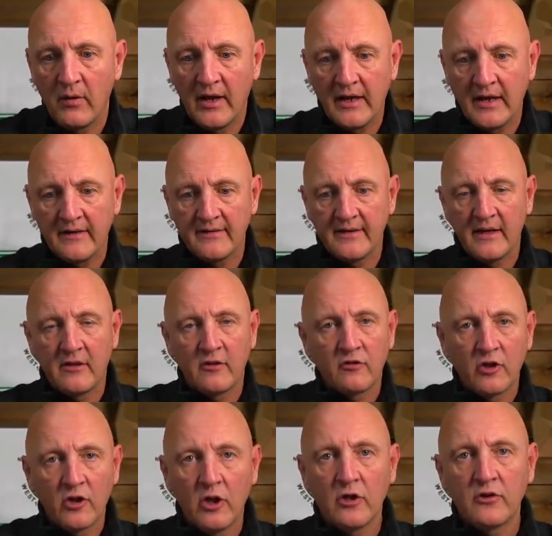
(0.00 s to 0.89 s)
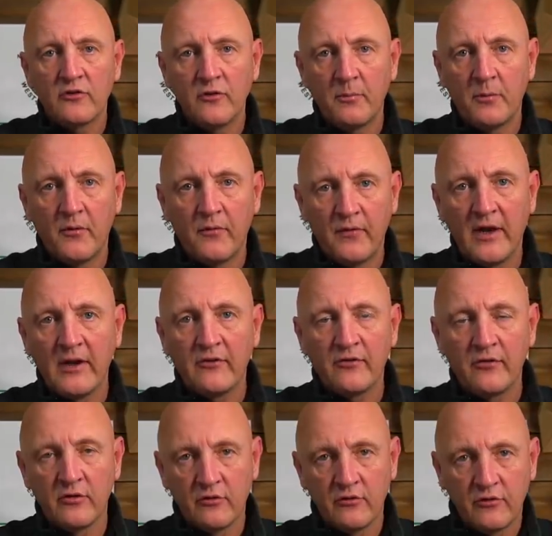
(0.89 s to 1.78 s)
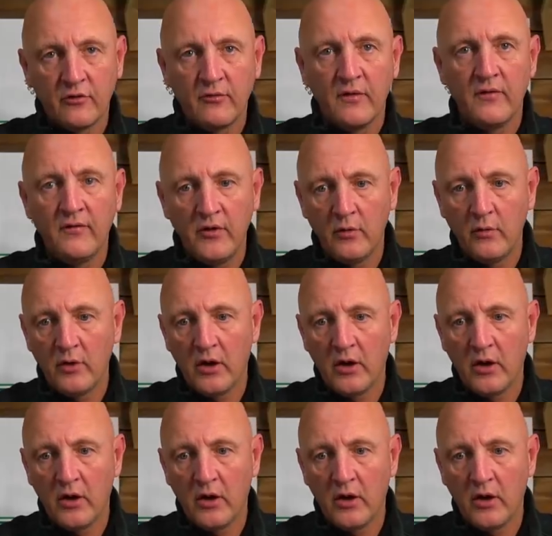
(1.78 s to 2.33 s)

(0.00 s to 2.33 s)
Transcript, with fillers: Like I said, there's lots of professionals that review